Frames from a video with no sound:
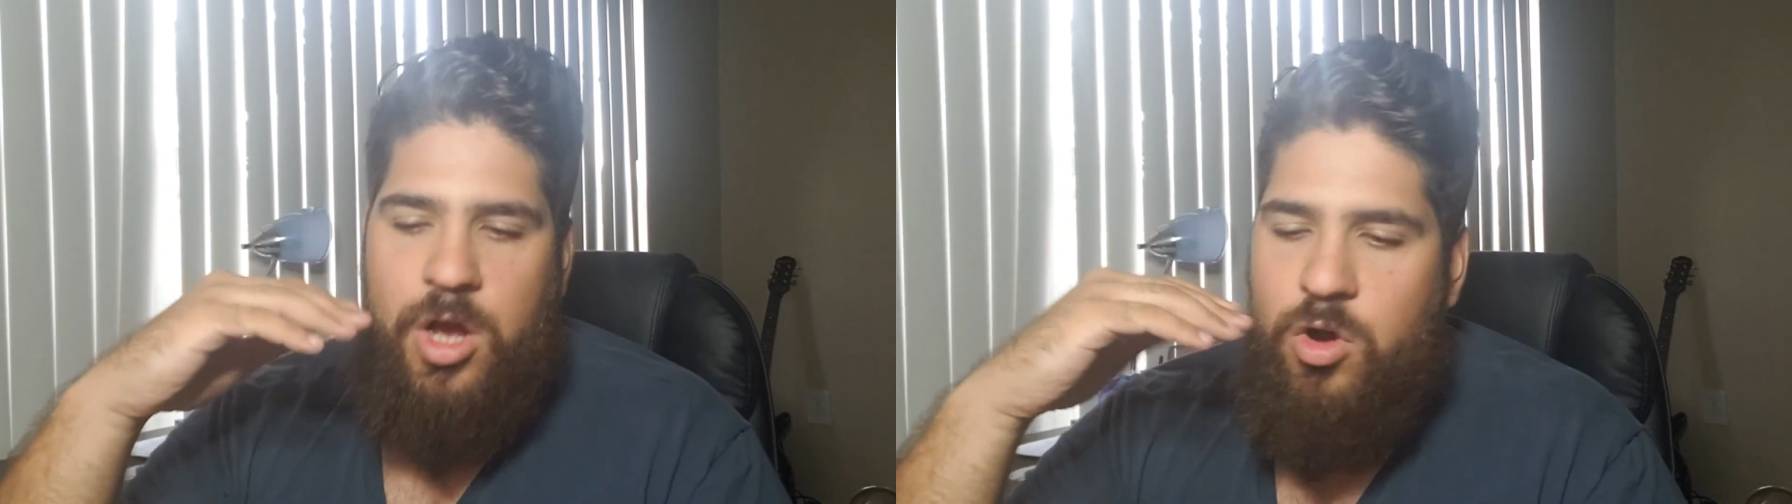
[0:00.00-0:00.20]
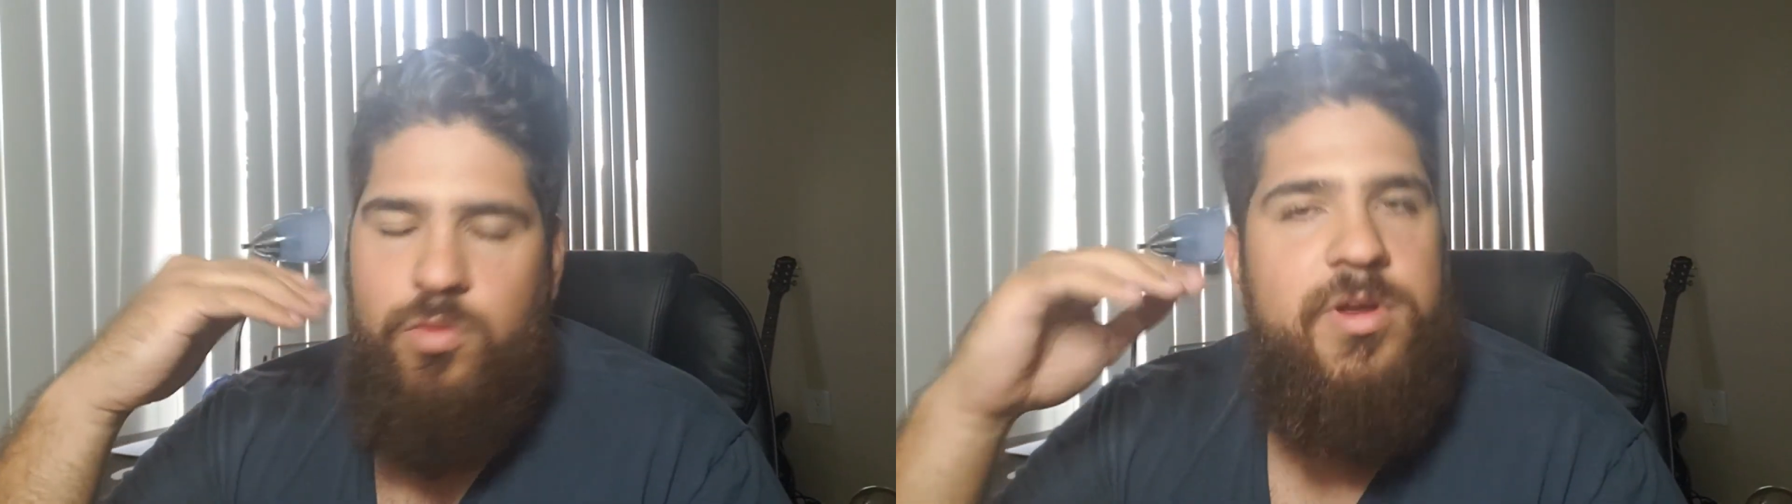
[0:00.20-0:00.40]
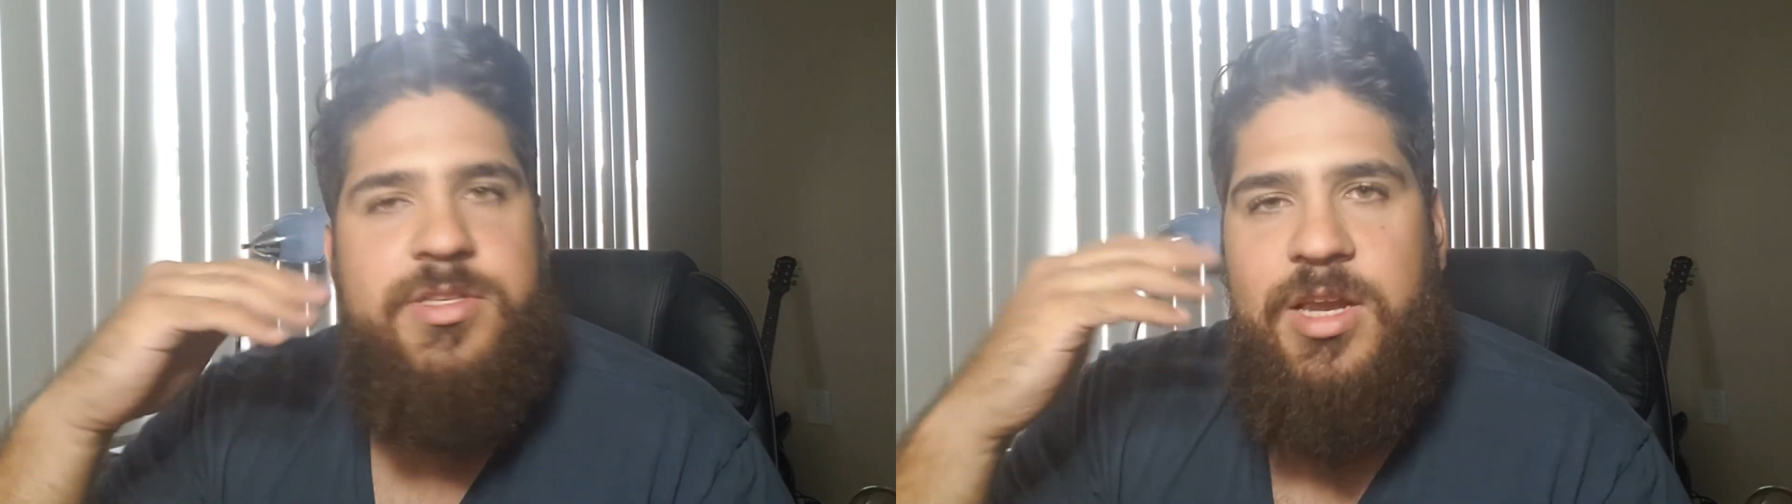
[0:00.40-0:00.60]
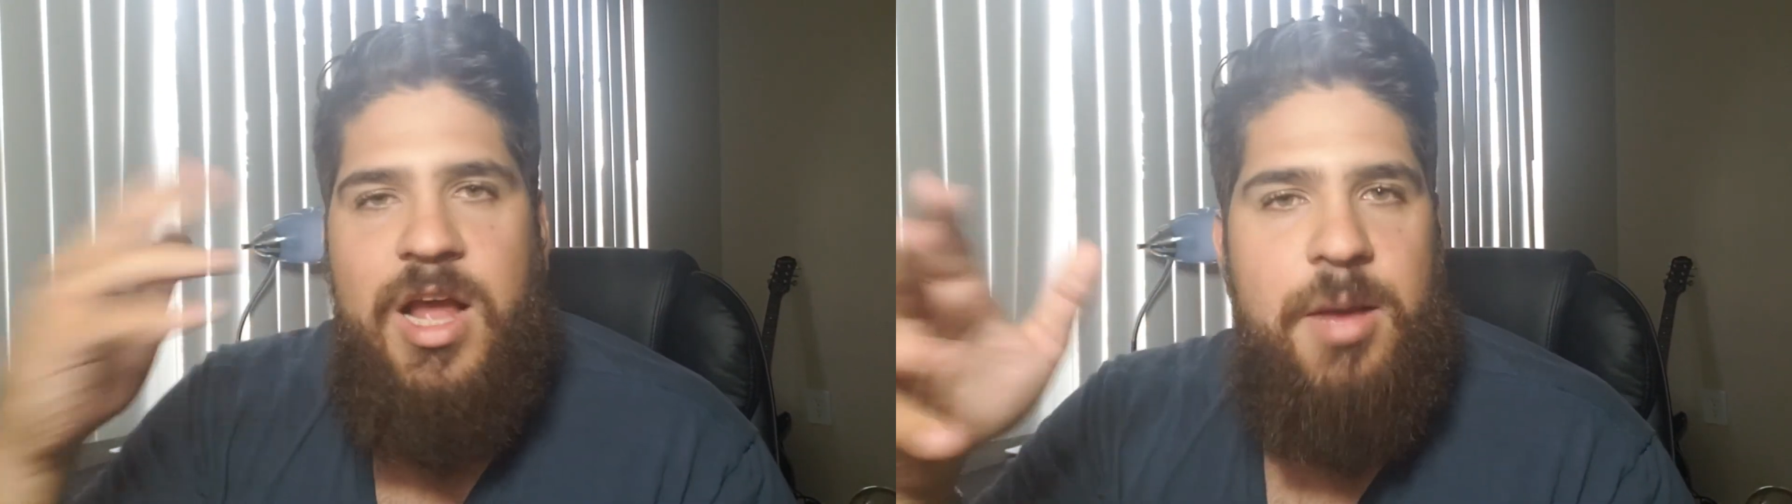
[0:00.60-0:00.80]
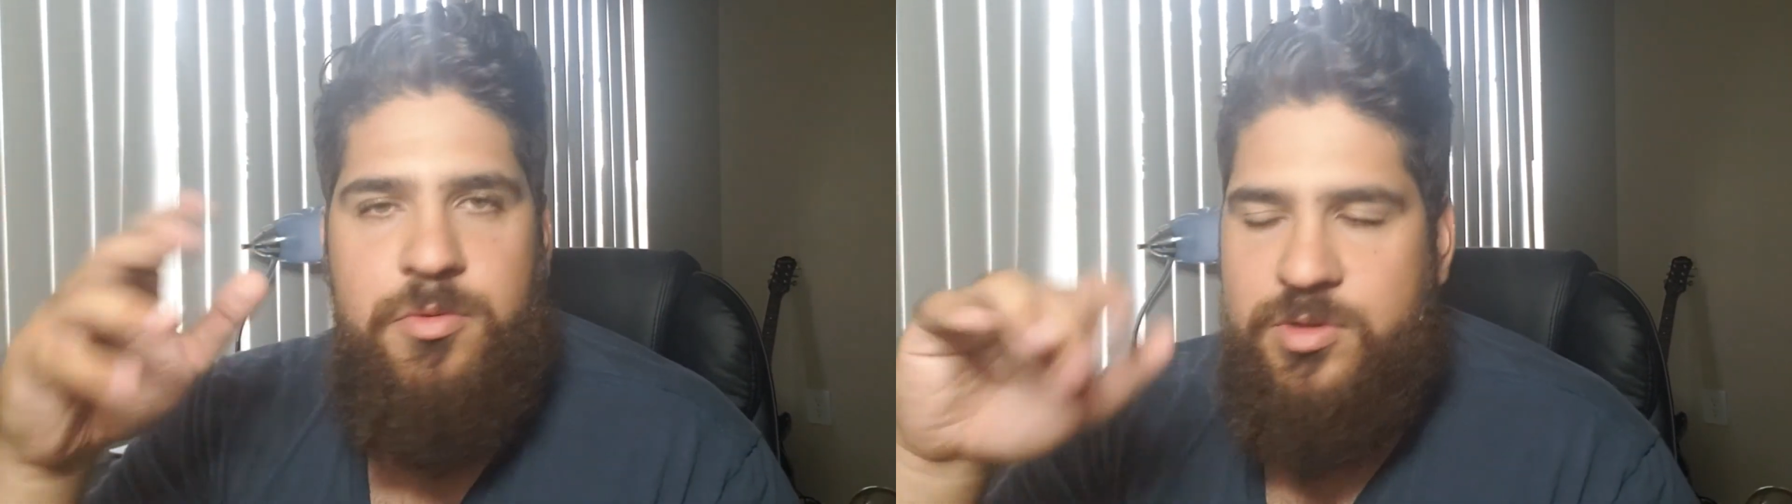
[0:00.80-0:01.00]
Oh, what's gonna
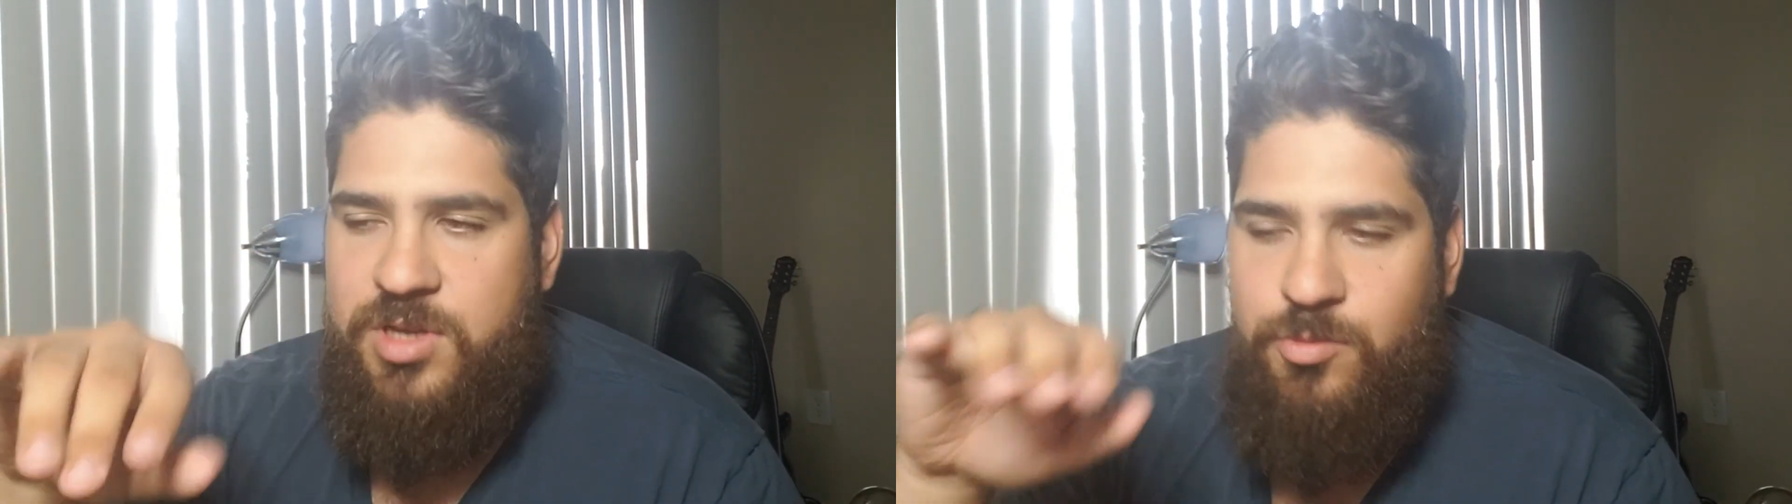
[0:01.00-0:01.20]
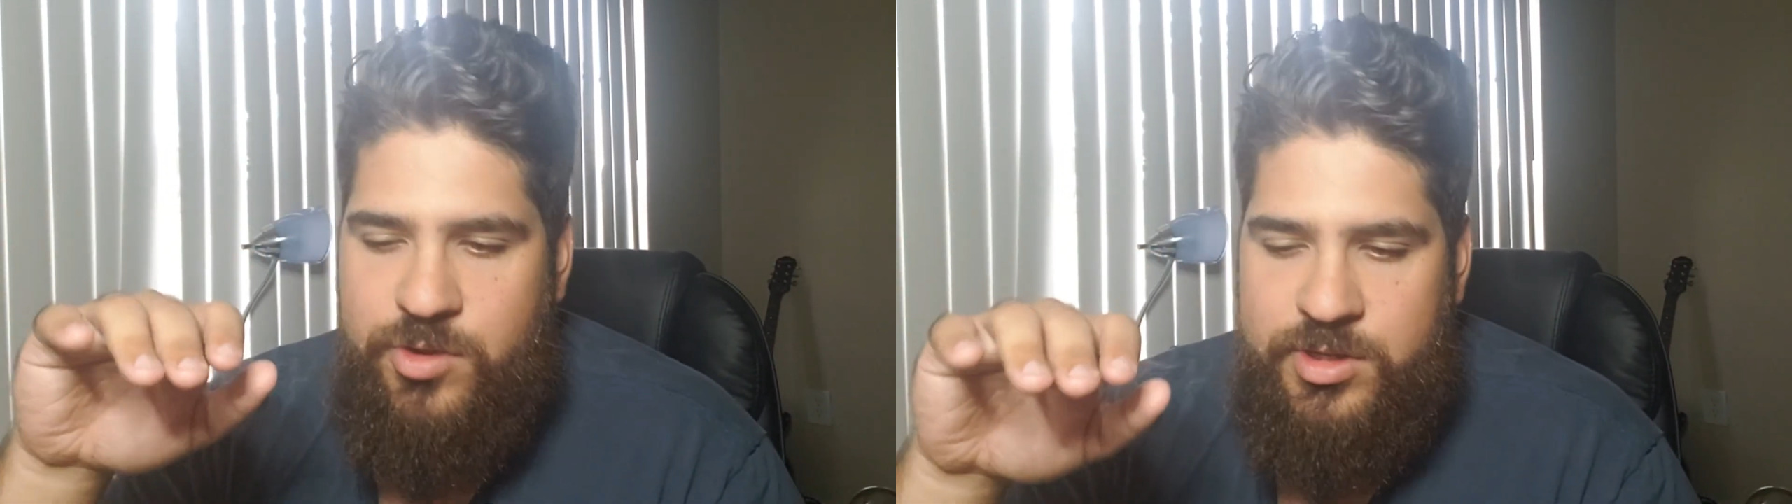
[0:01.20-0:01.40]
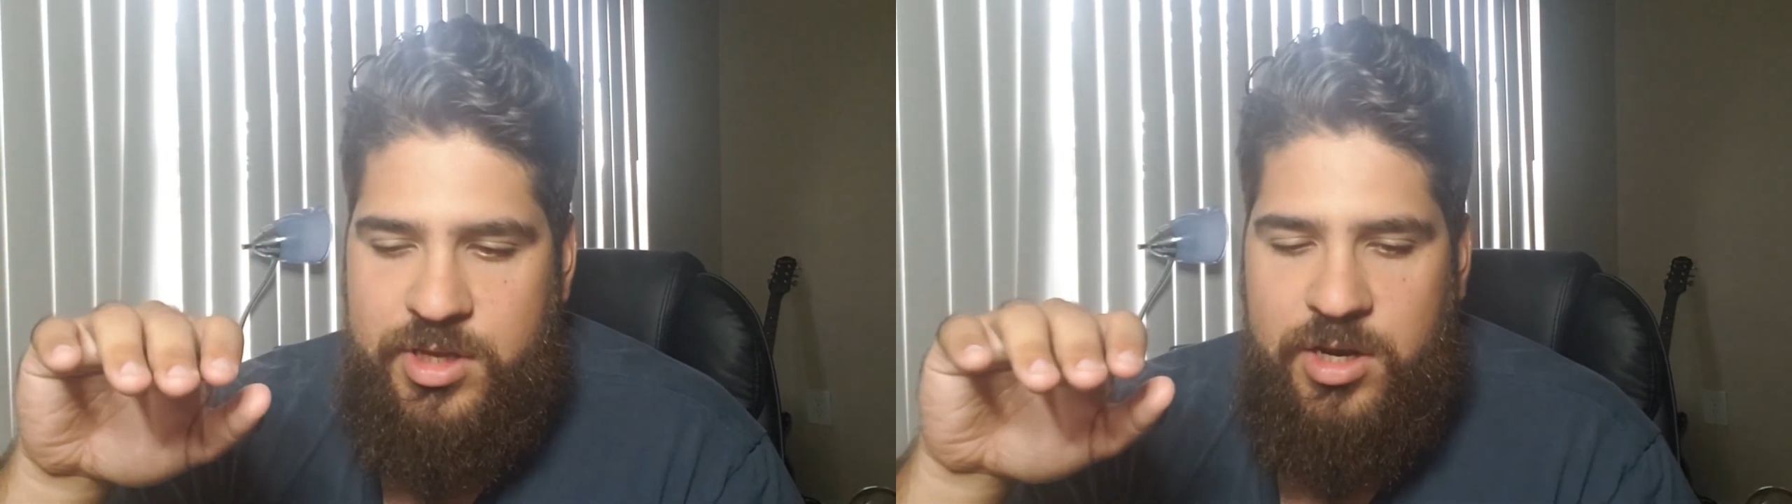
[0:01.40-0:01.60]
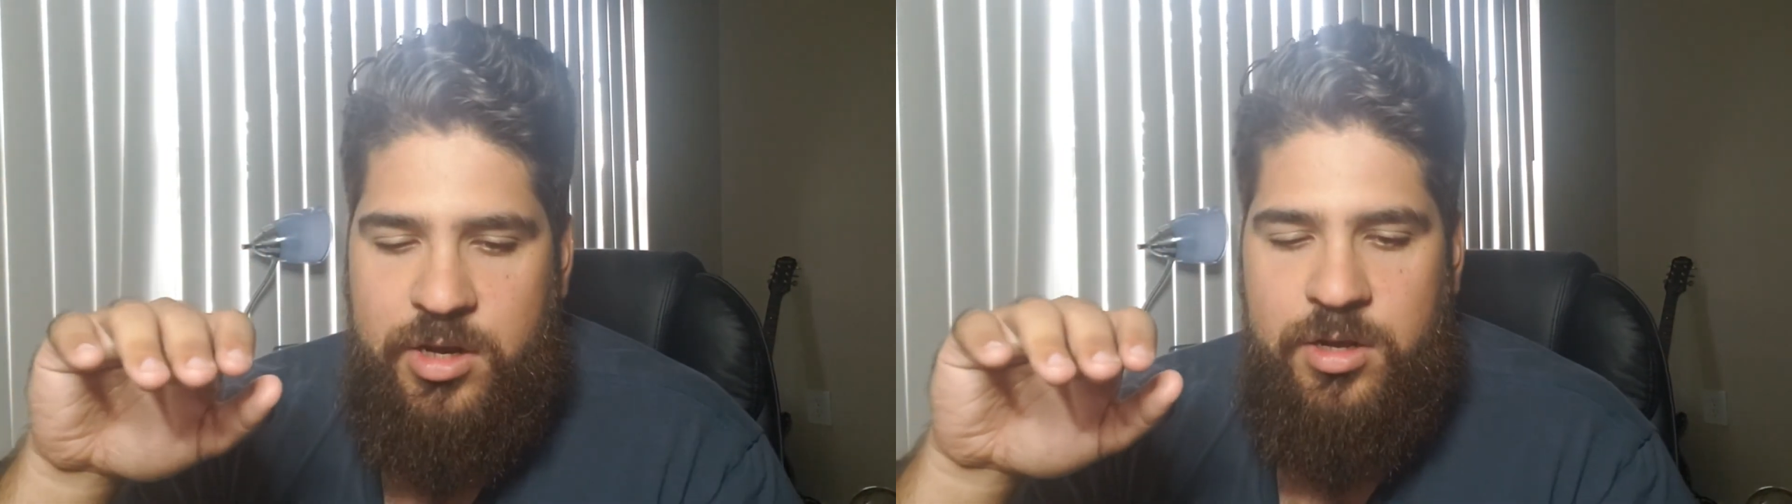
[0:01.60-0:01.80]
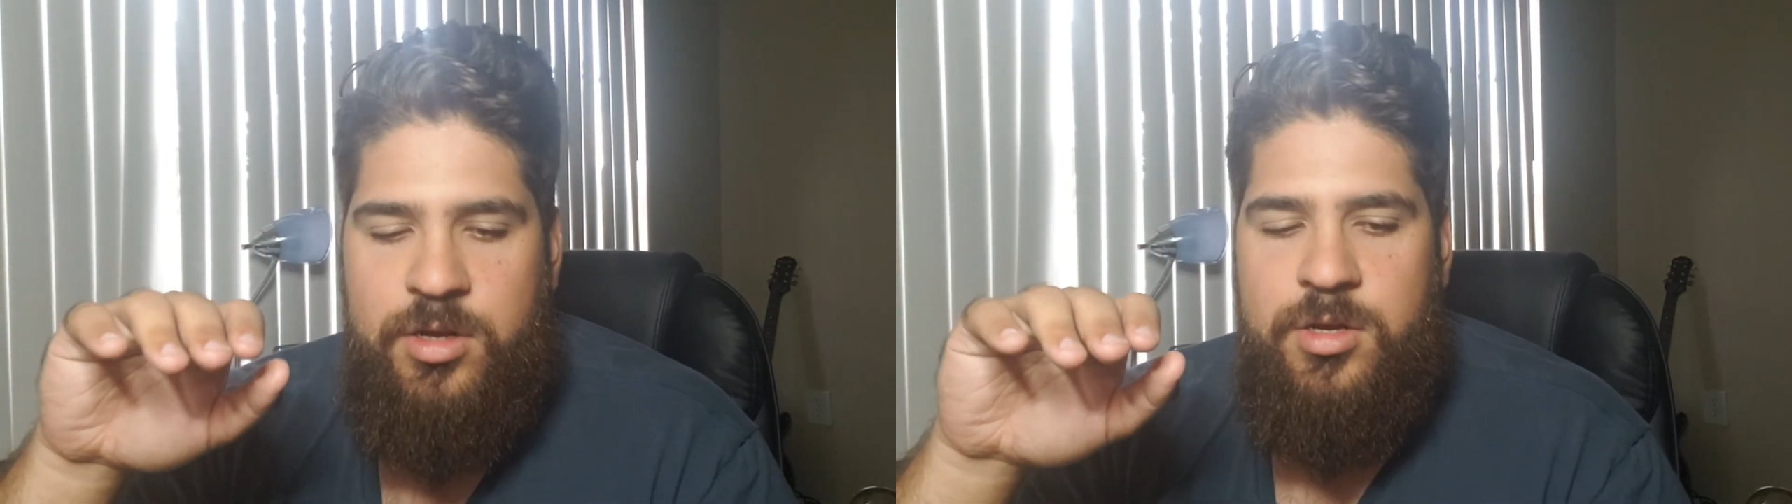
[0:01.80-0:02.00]
happen when someone is
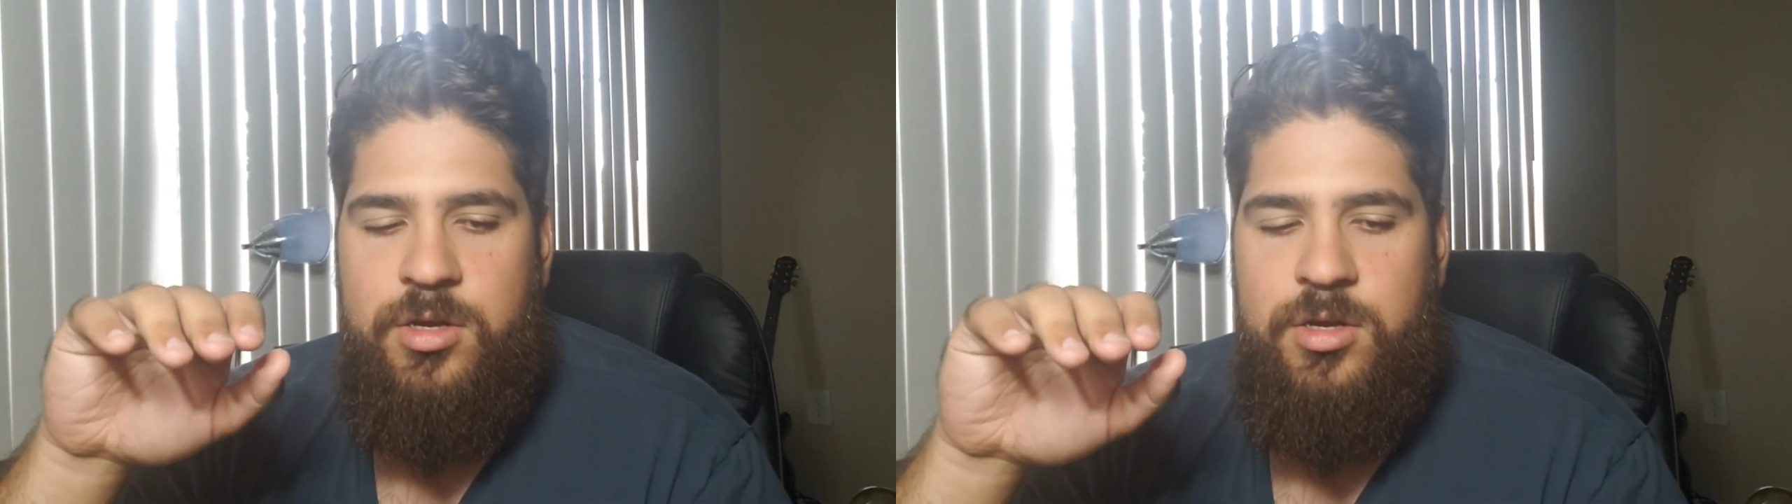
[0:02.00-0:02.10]
gonna